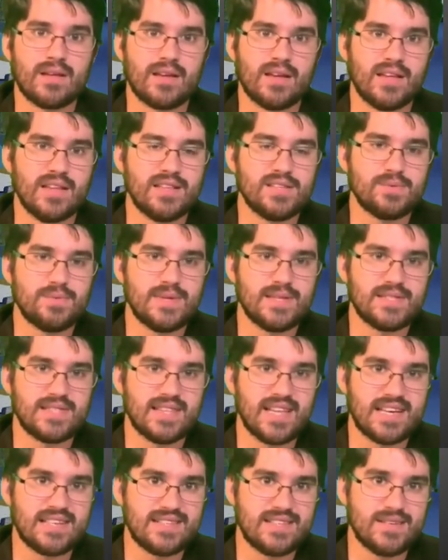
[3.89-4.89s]
In this week's
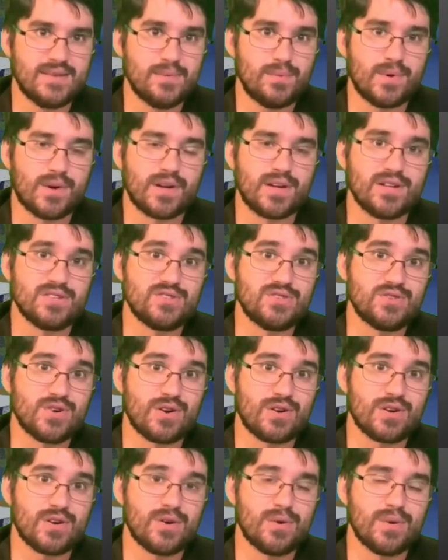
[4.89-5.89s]
lesson, we're going to
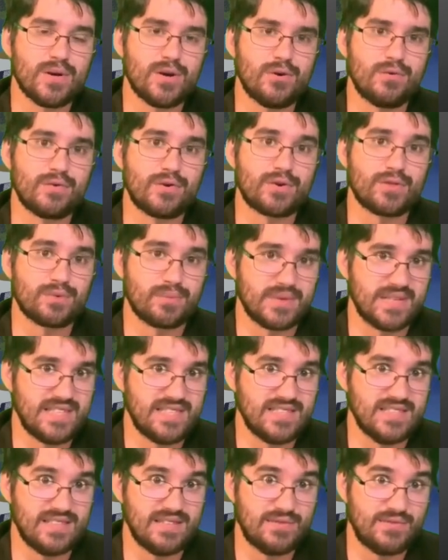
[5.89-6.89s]
start going over
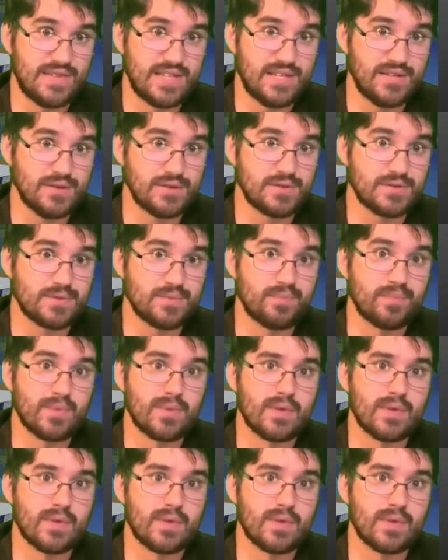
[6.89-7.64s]
3D figures.